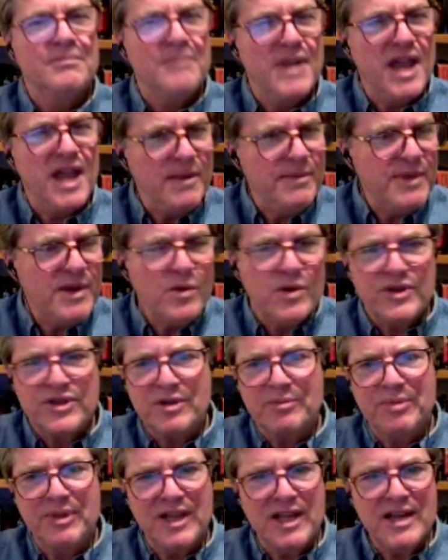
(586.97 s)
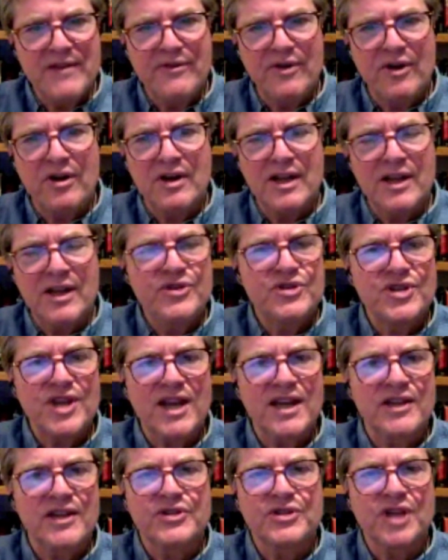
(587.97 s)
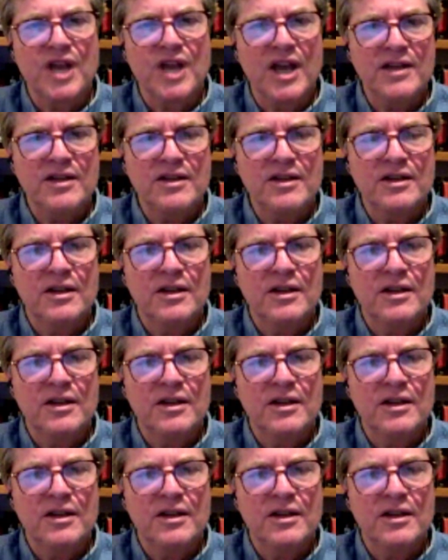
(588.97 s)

maybe was a believer in Second Sight,